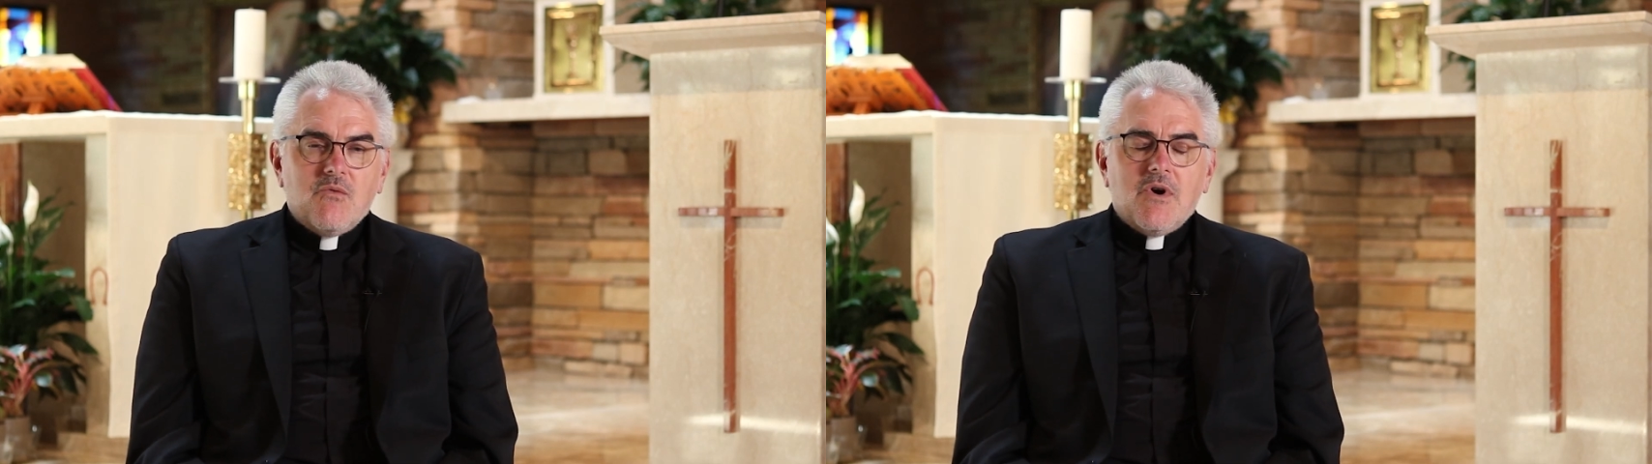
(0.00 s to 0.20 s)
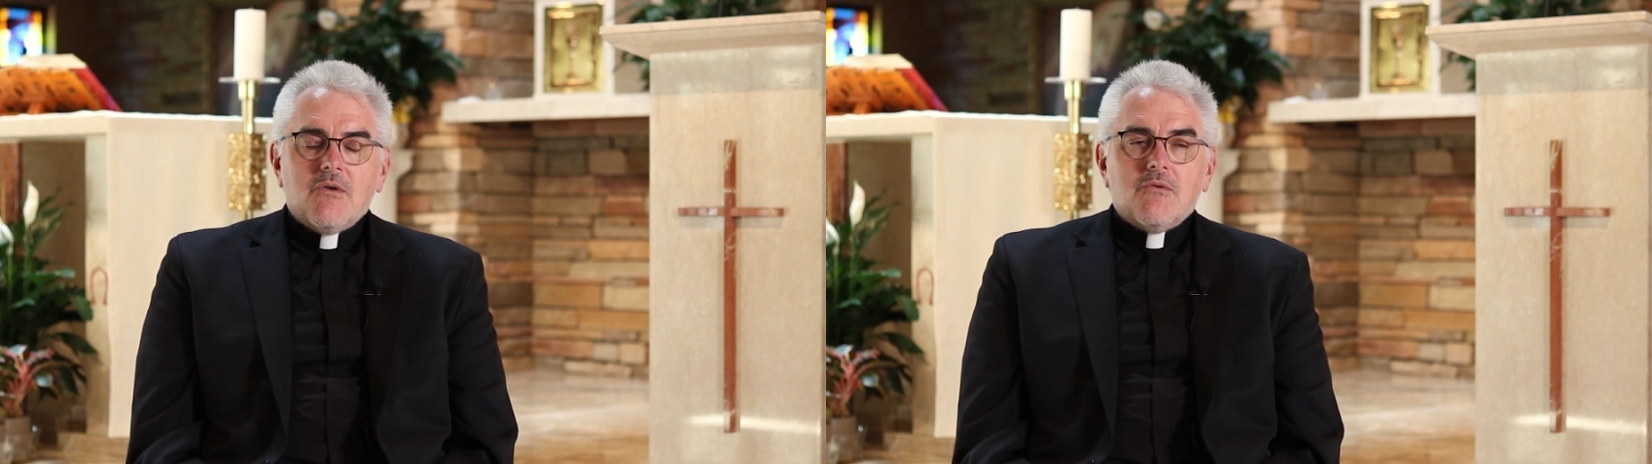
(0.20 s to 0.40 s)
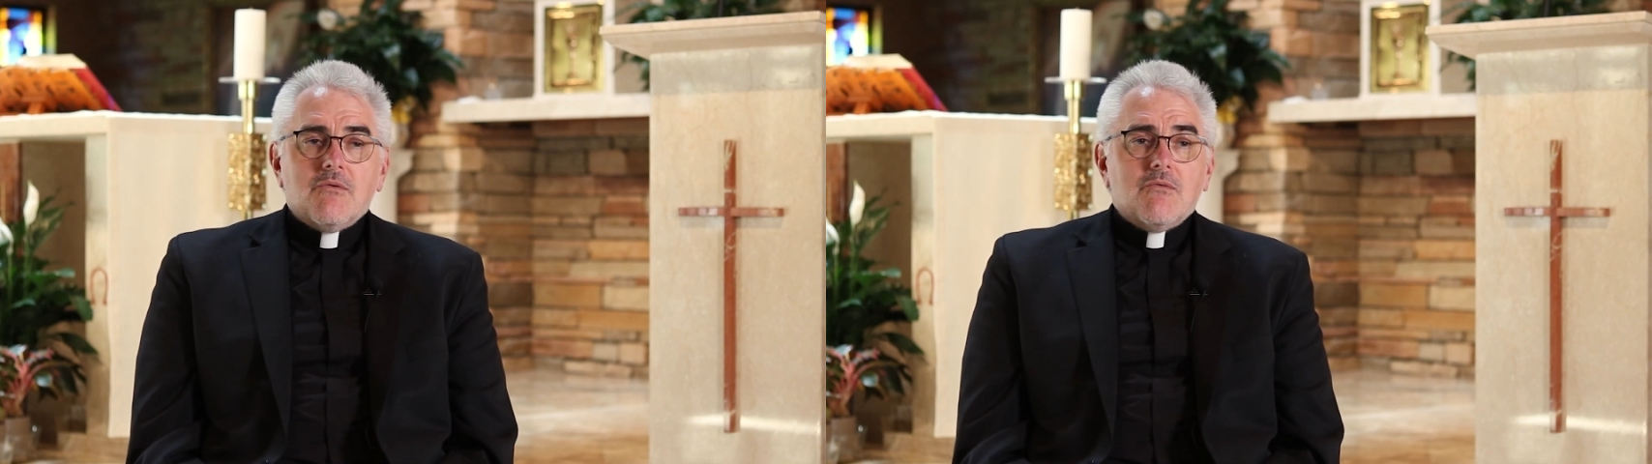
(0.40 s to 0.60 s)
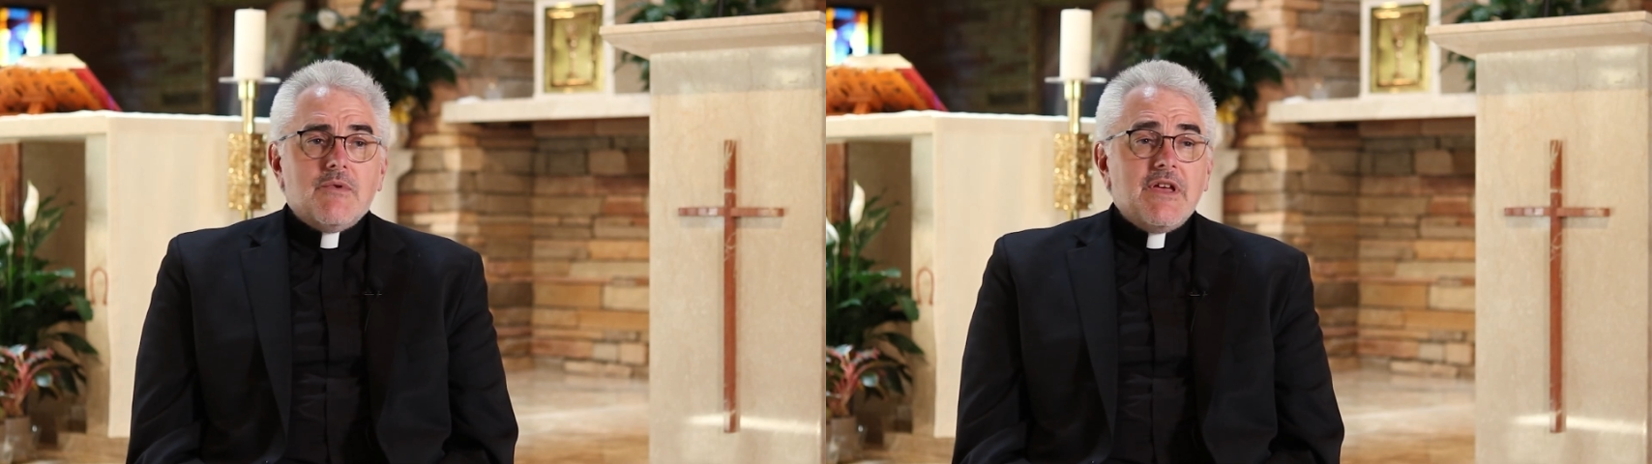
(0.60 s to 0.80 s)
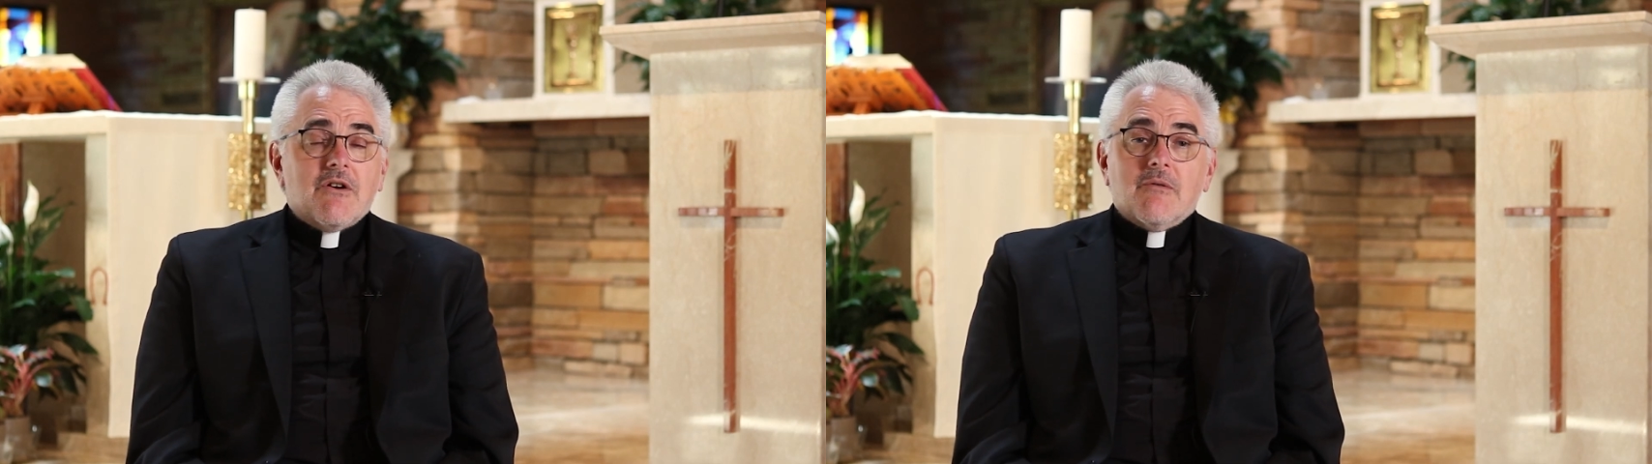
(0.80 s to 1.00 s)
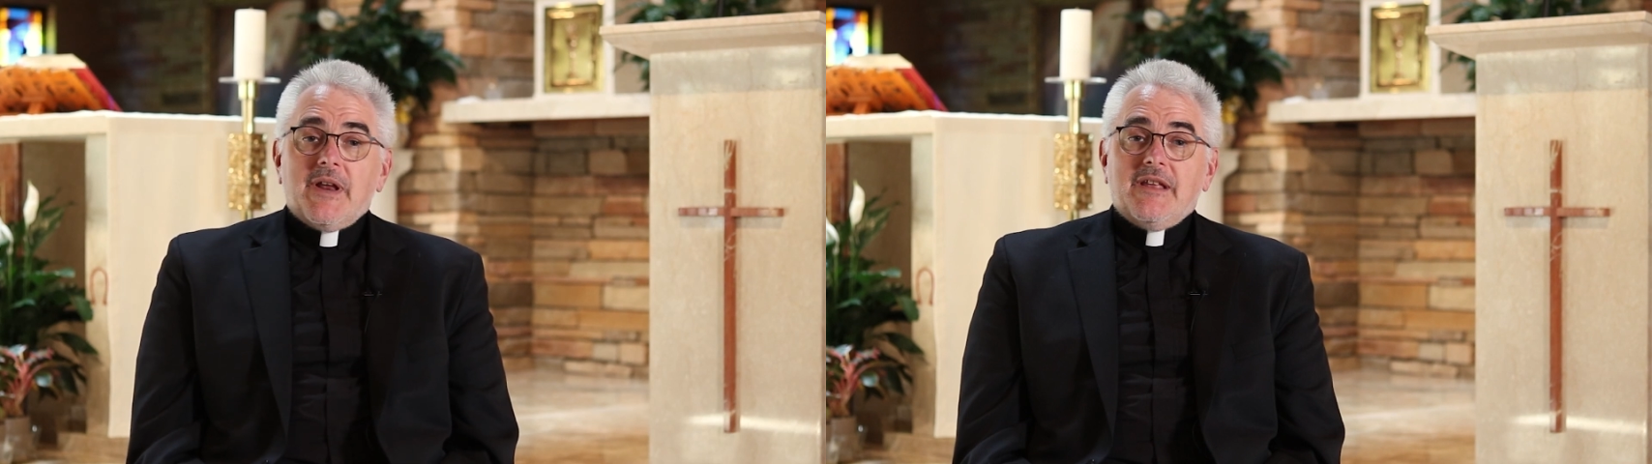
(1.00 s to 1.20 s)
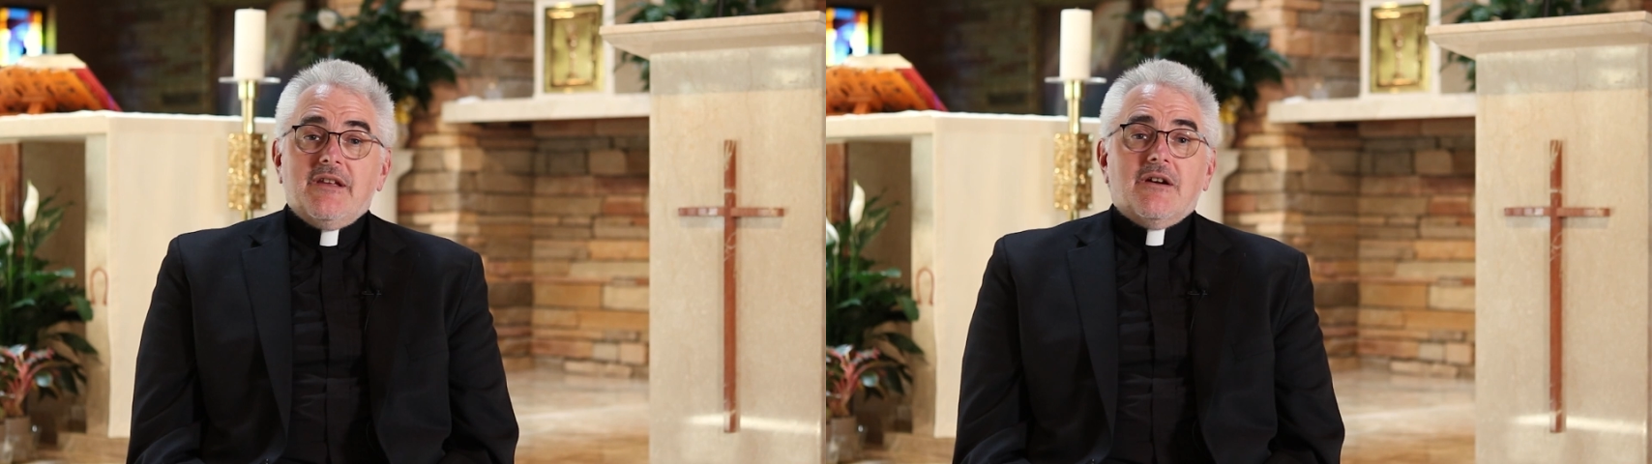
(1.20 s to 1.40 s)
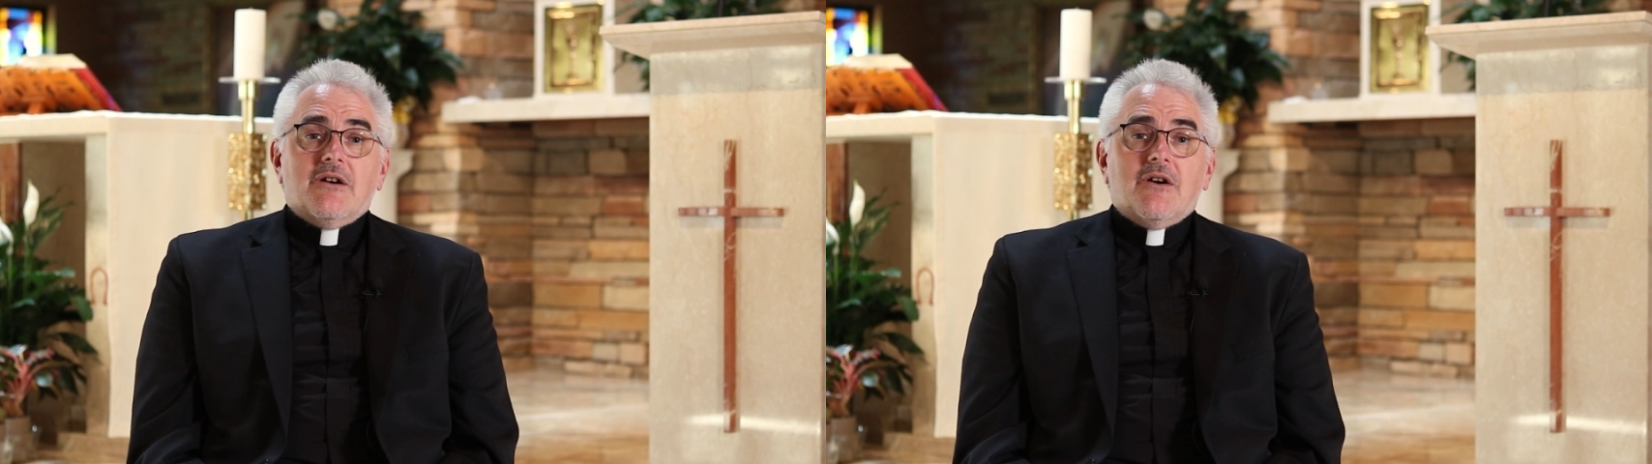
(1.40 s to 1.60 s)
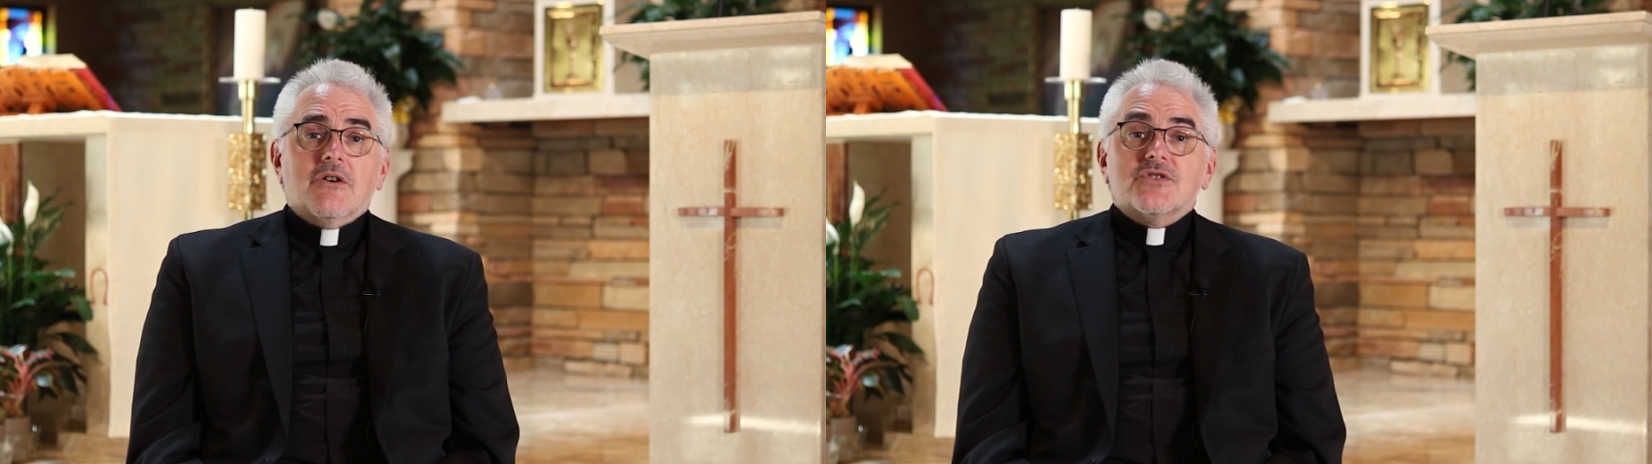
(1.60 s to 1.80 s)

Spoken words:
Well, we already